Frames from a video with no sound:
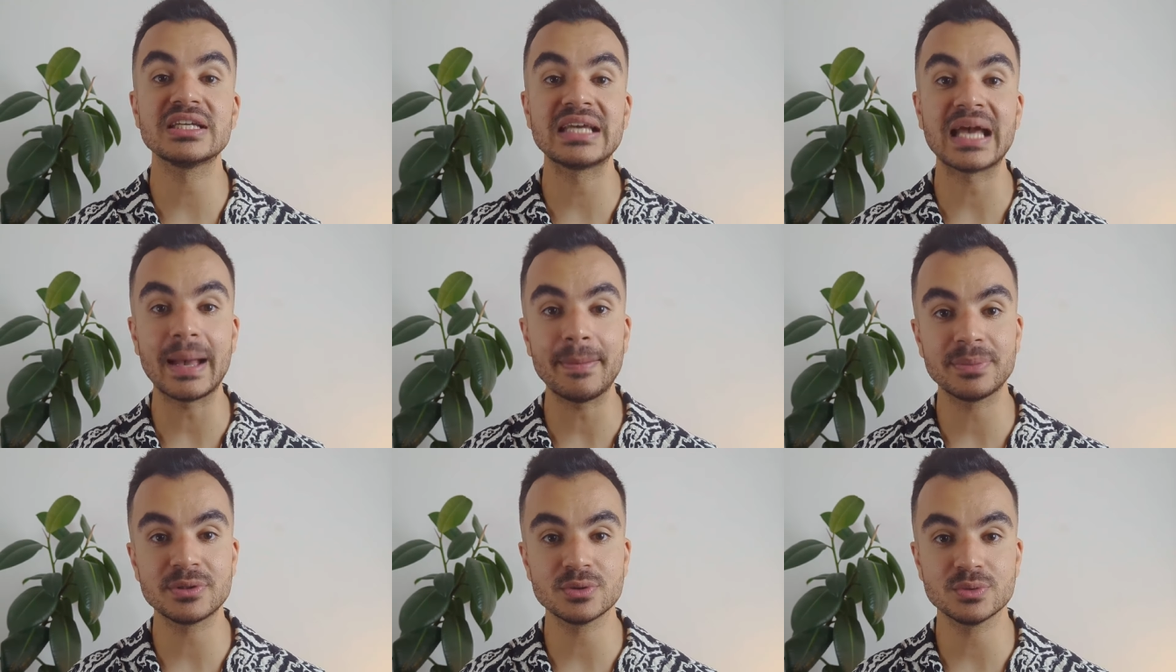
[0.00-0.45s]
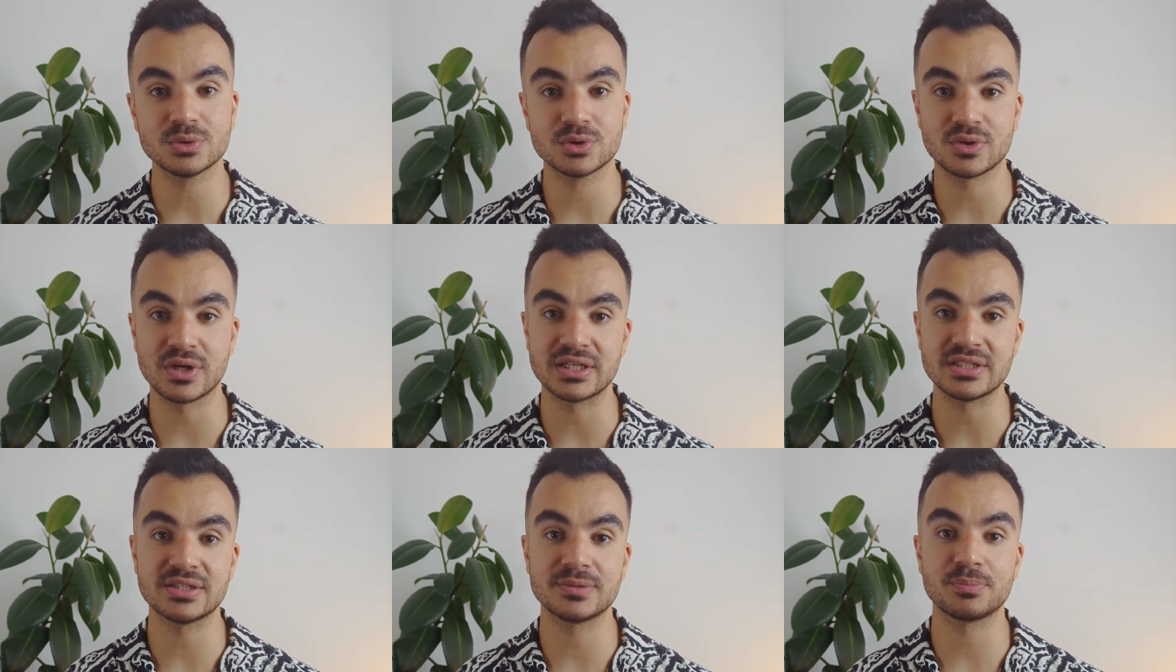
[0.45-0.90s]
capital
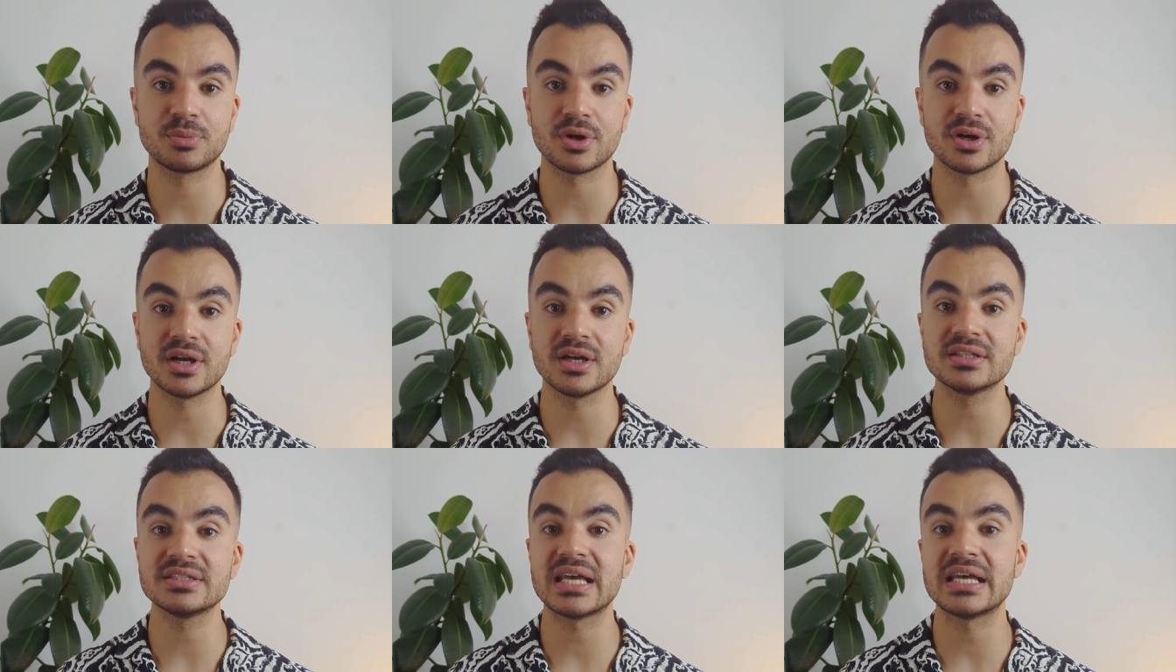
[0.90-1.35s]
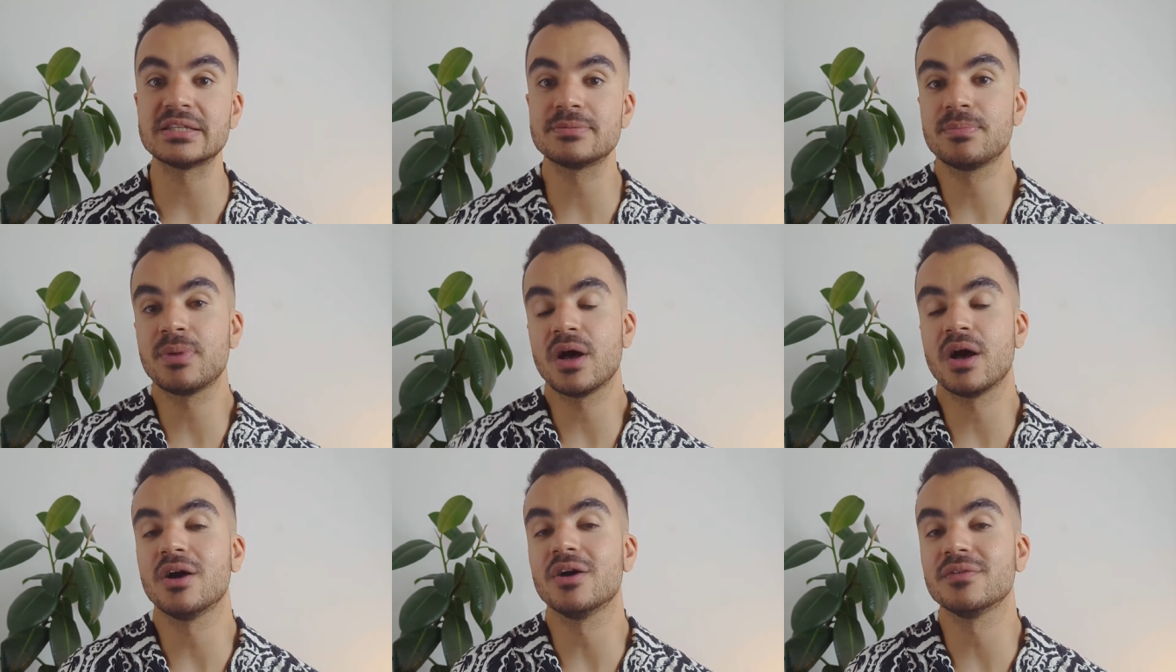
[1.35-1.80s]
trust products as
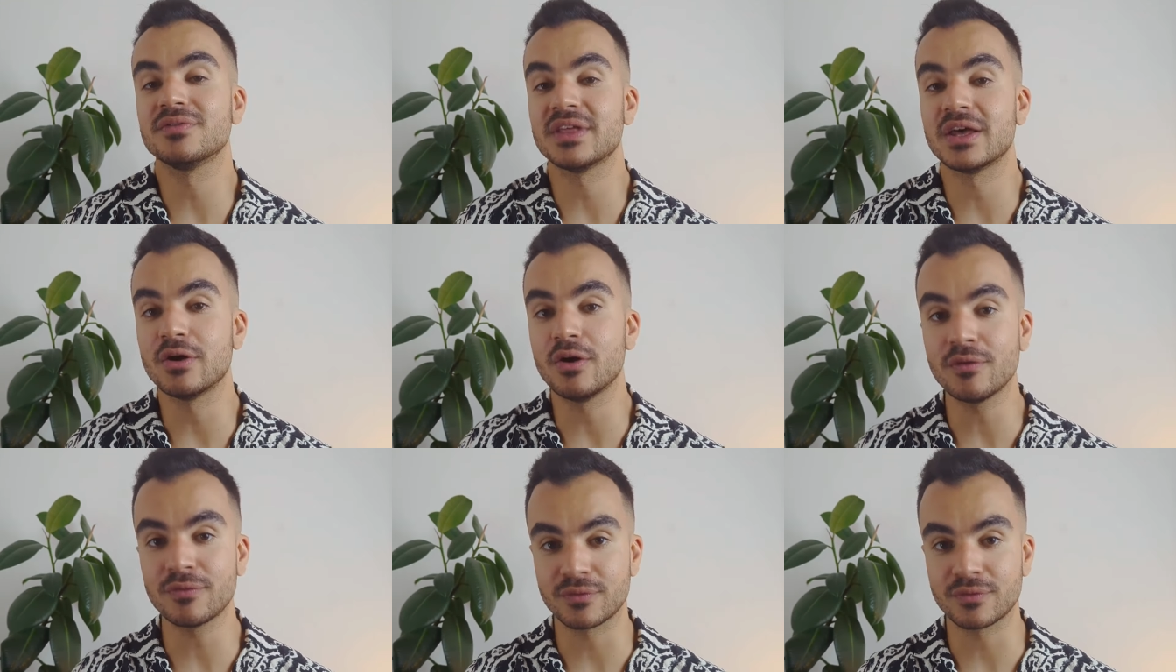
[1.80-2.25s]
part of their